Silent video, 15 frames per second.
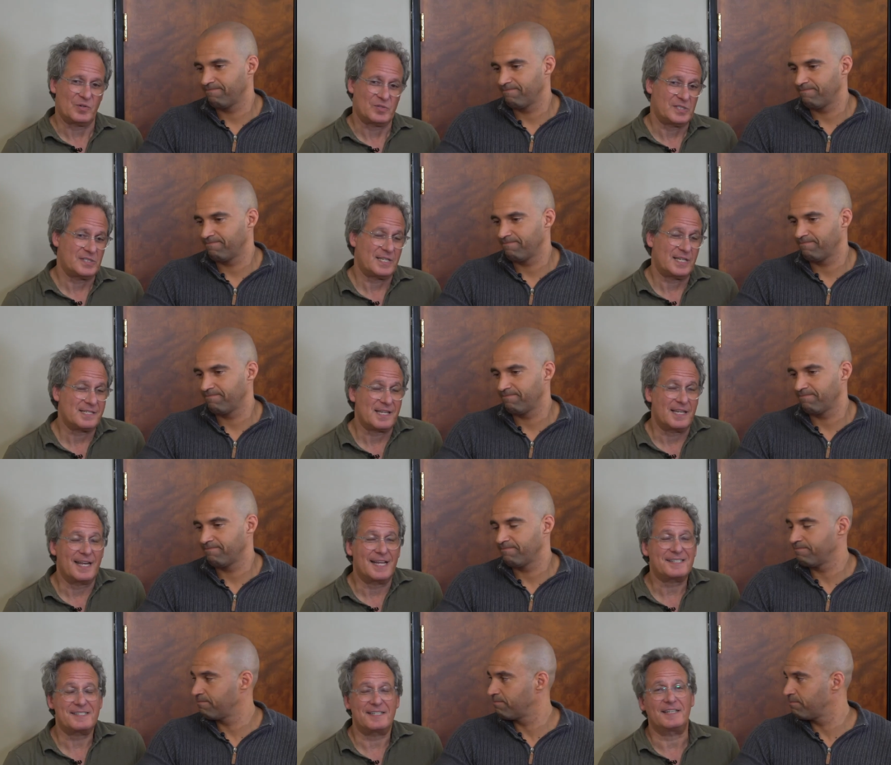Speaker 1: So she says the
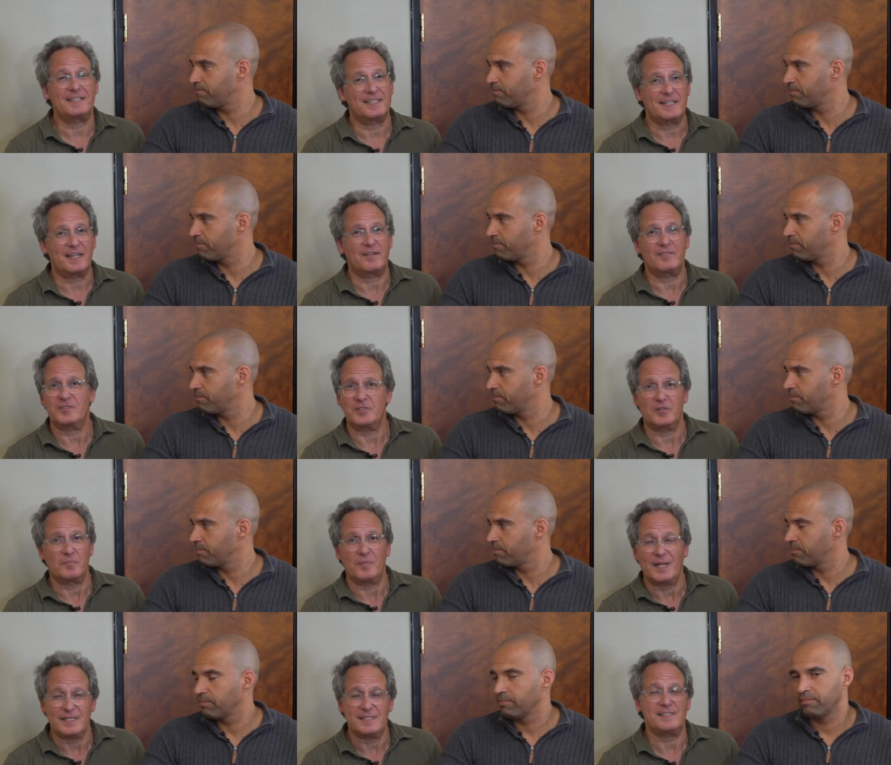next thing the character
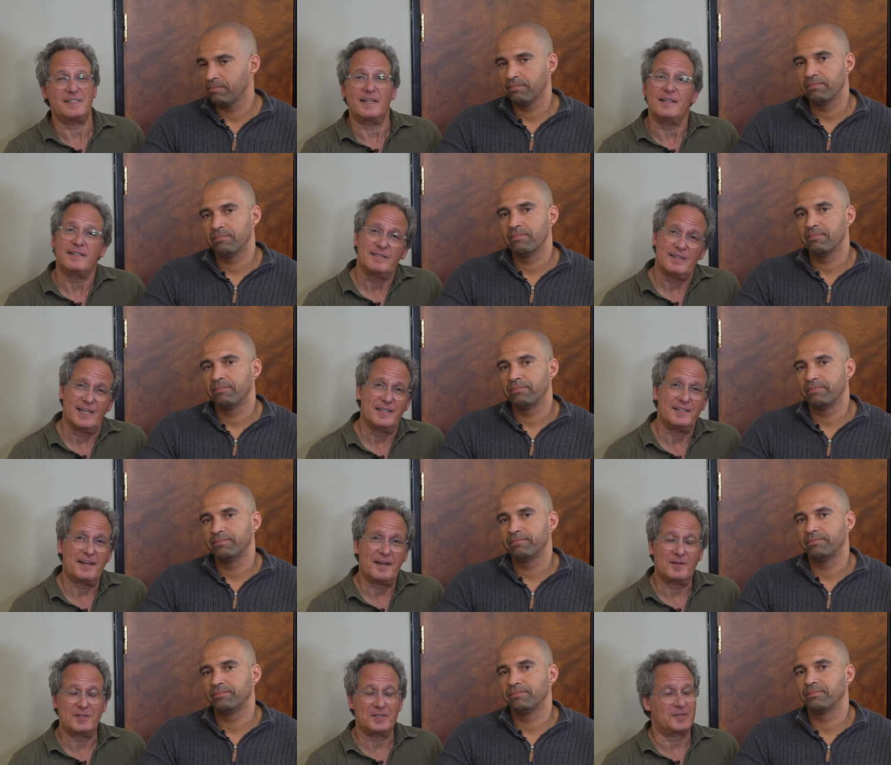might say in
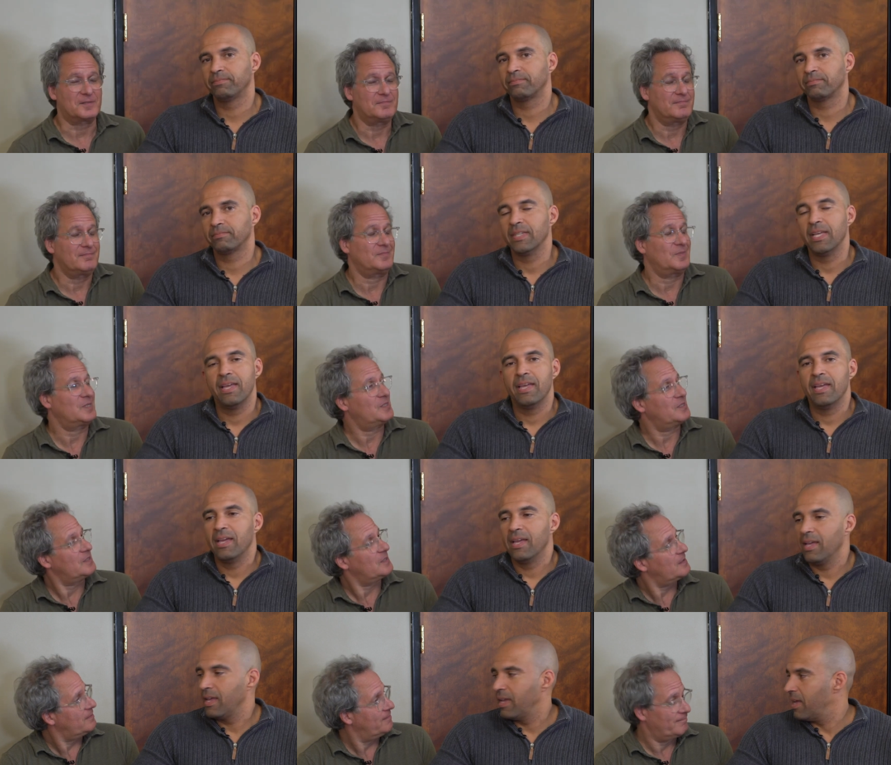character, which
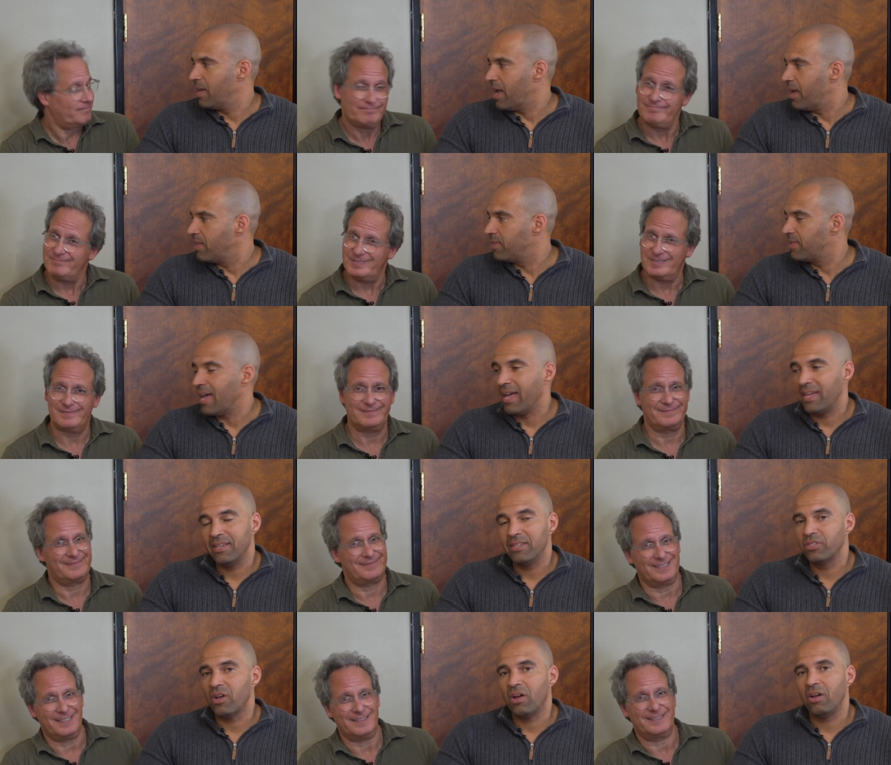is...
Speaker 2: And that
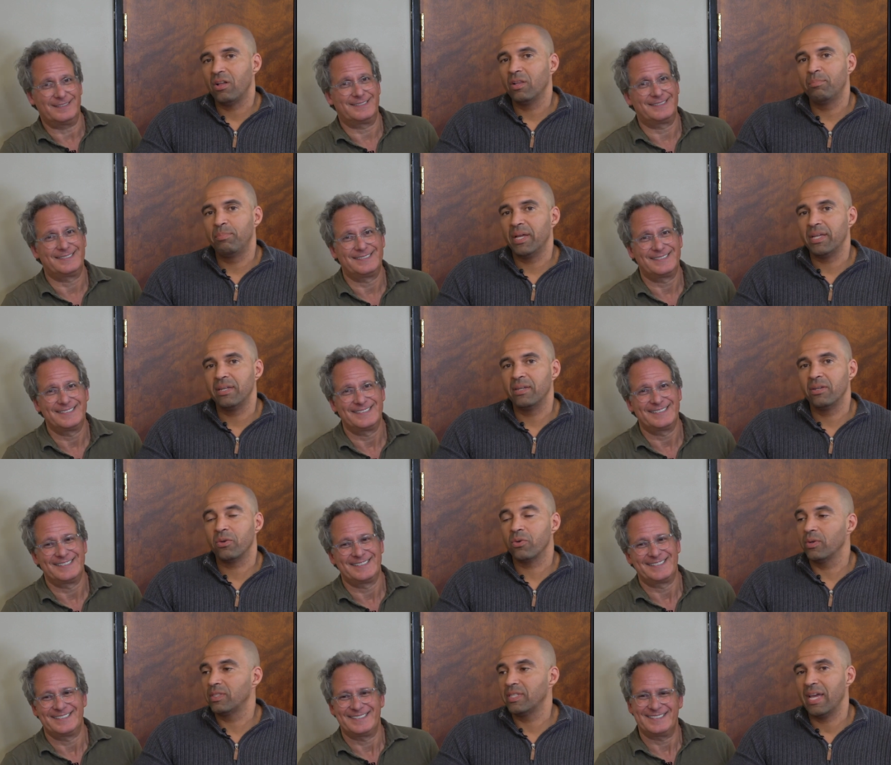is all a button
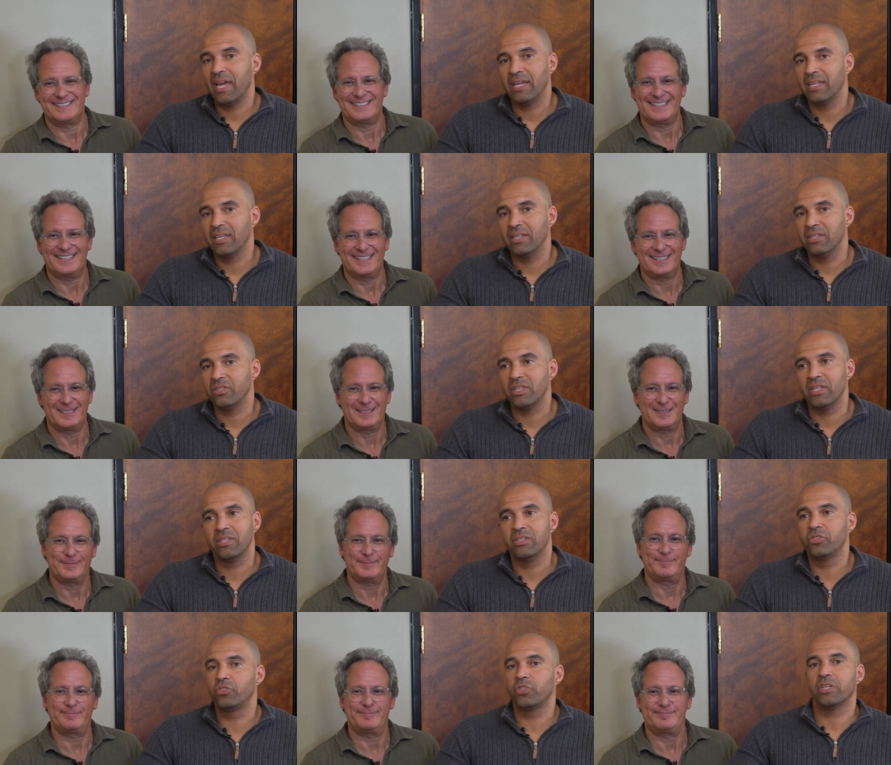or a tag is
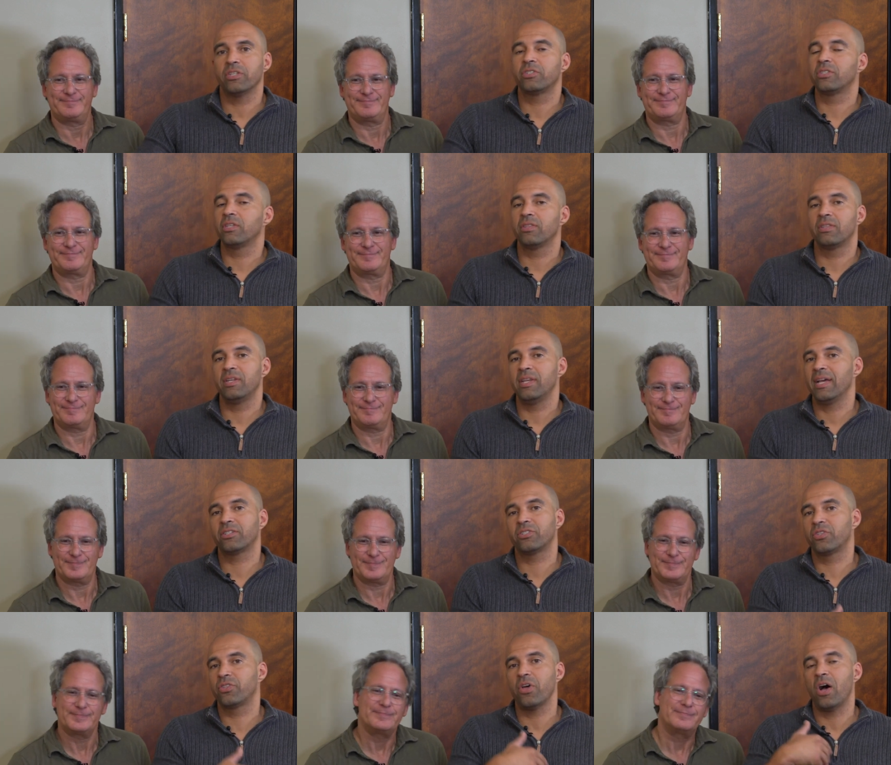just the
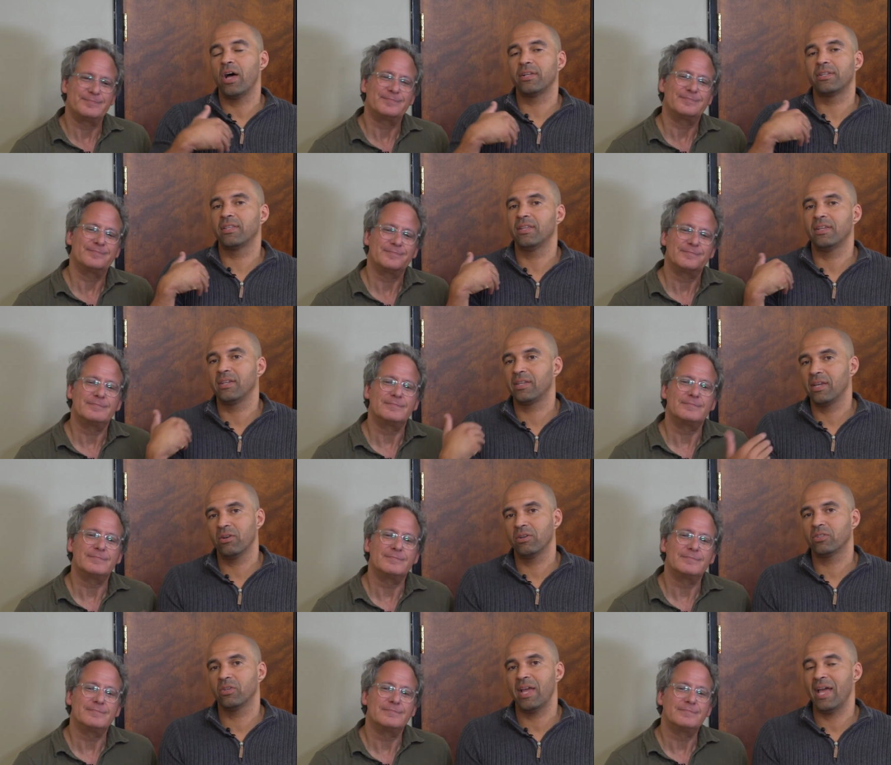next thought that a
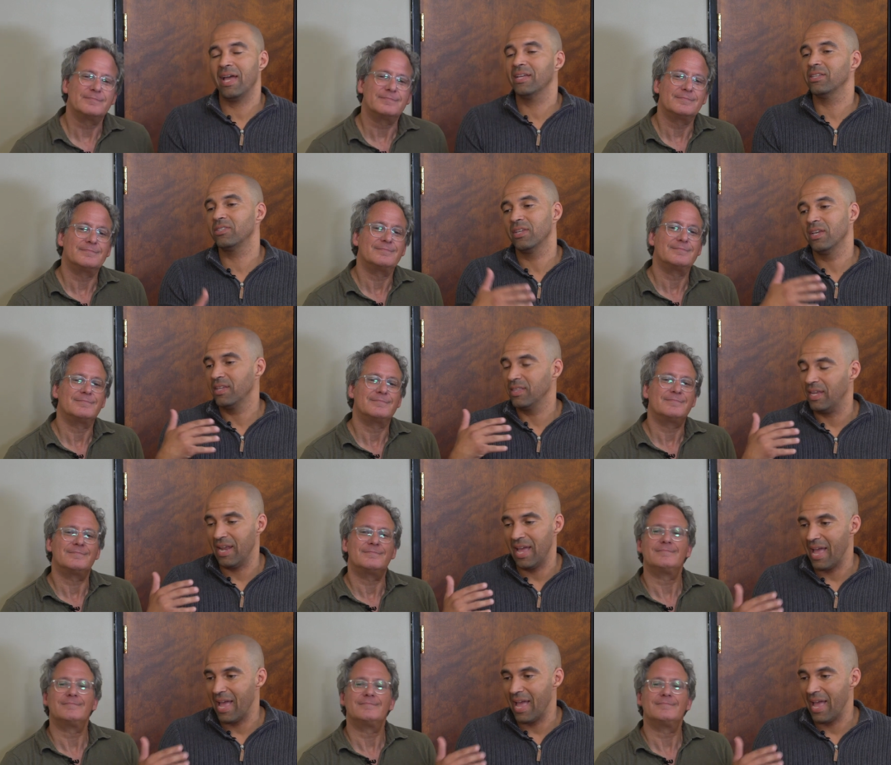character has that